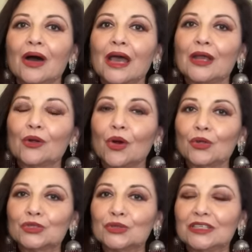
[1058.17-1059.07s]
and
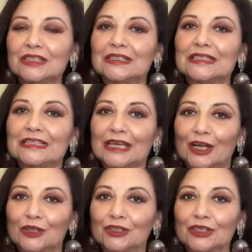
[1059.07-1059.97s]
also need to eat
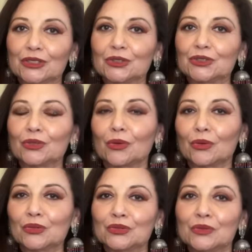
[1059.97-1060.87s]
healthy you should
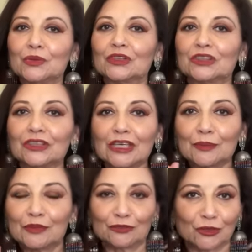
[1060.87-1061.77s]
also Think
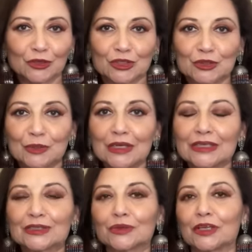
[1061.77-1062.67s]
before you speak
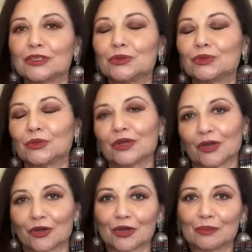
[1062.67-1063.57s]
so that you don't
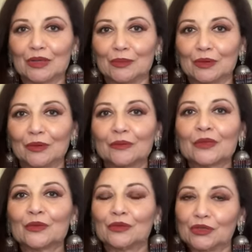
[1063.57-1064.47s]
hurt people
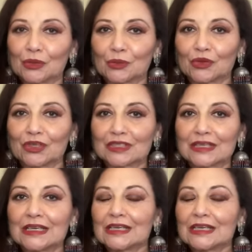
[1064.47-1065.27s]
with your words.